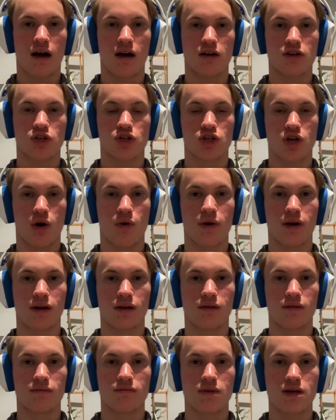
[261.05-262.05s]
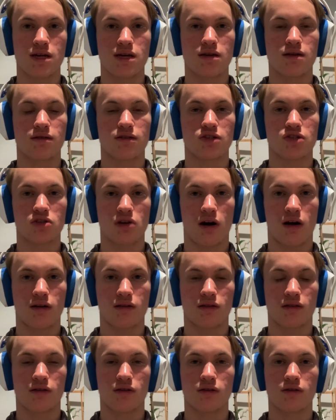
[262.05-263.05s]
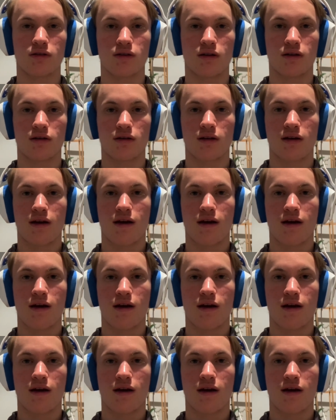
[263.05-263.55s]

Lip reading: showing me starting the go-kart